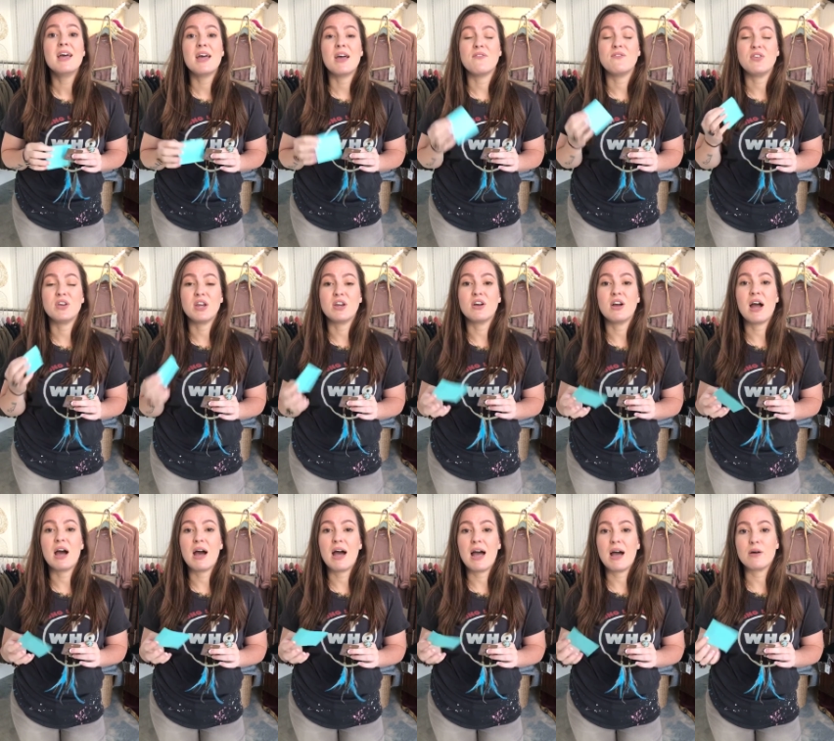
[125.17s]
and figure
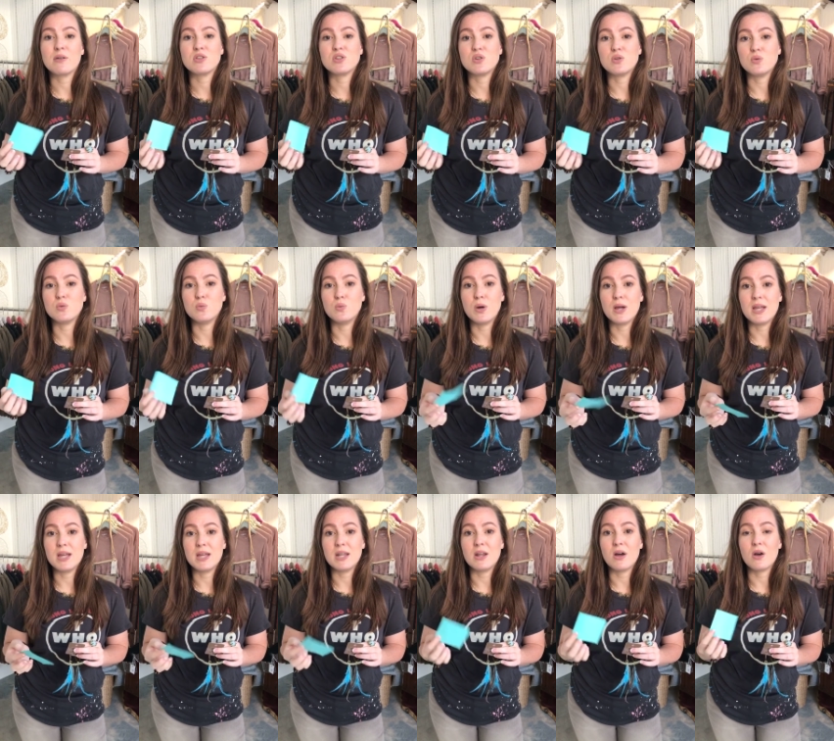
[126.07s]
out how to
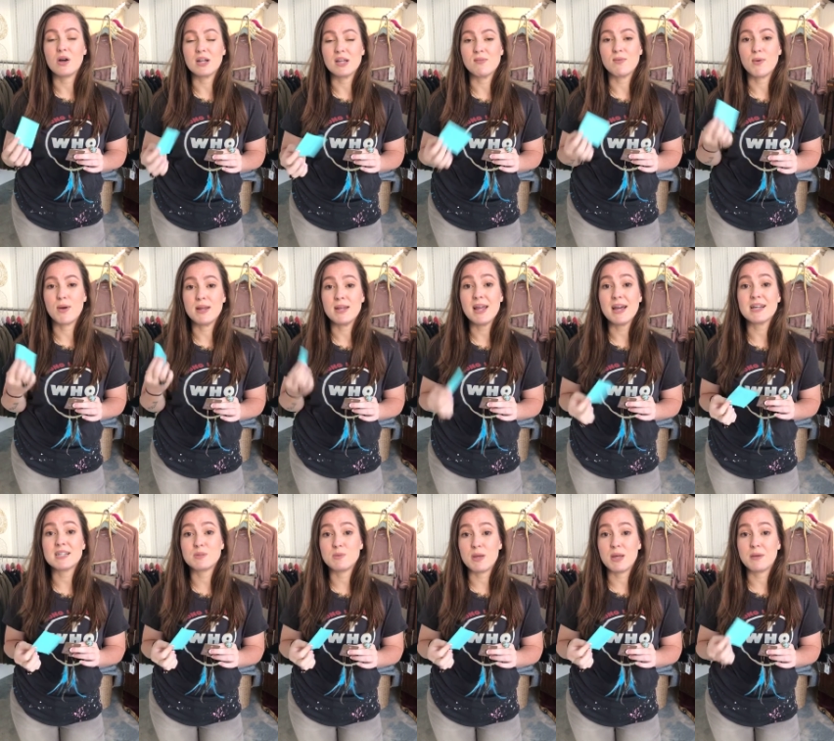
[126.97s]
win our giveaway
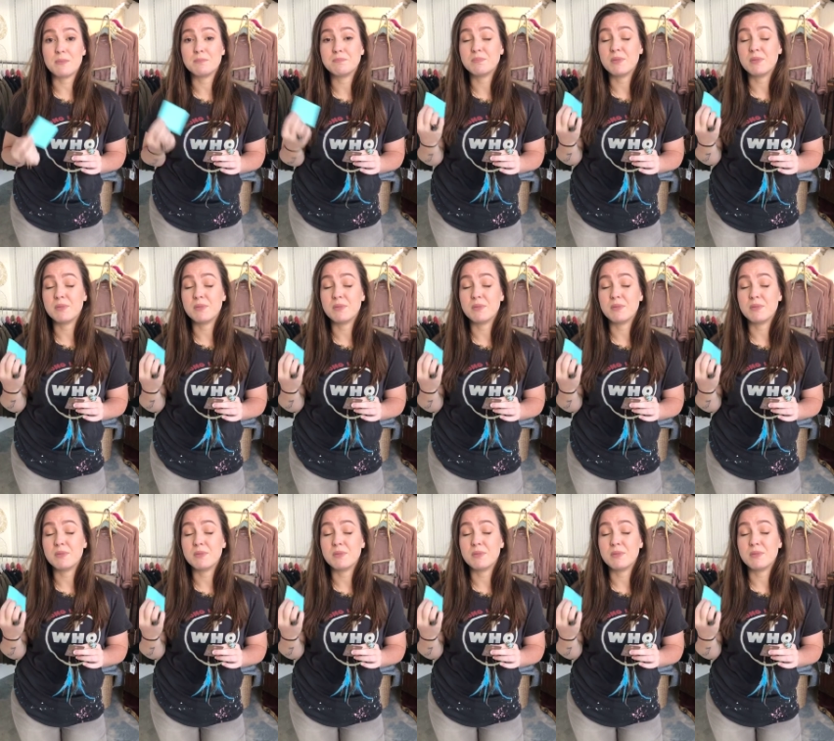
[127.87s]
next week.